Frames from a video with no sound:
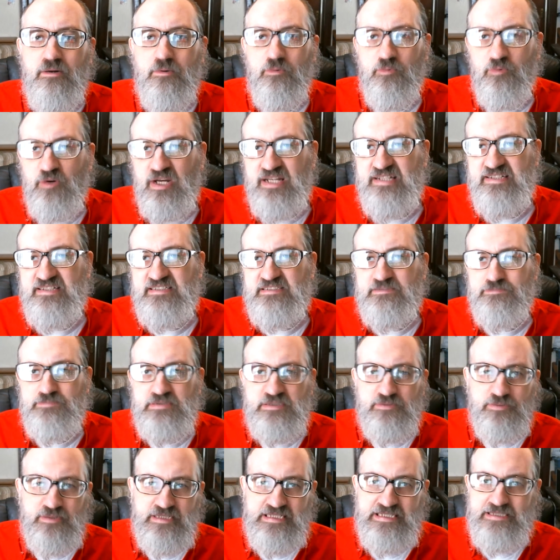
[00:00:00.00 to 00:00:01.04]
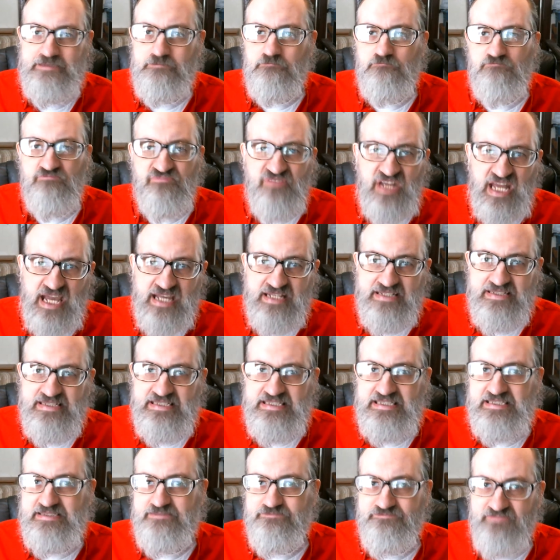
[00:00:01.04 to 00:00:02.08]
ranges between
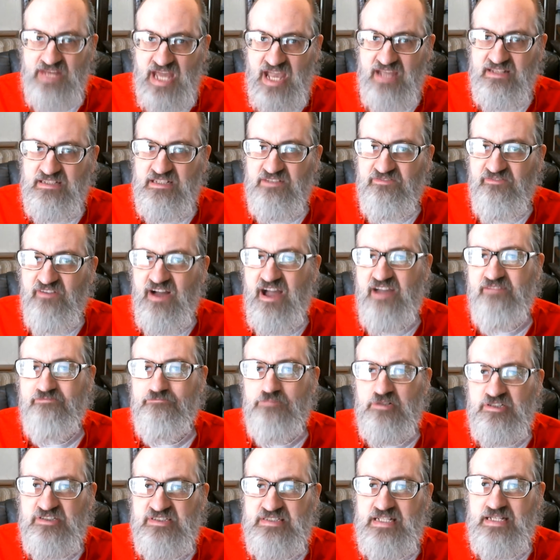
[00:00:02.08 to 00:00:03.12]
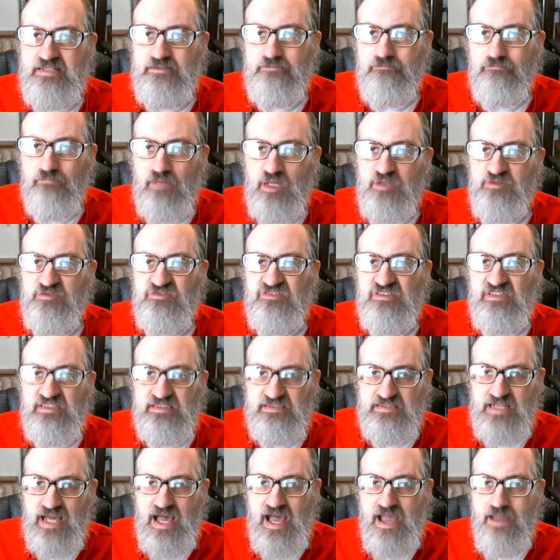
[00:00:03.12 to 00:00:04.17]
90 and 95% most of the
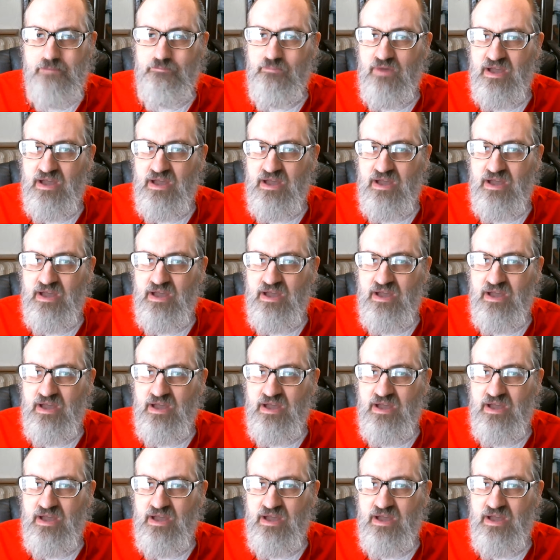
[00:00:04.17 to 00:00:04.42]
time,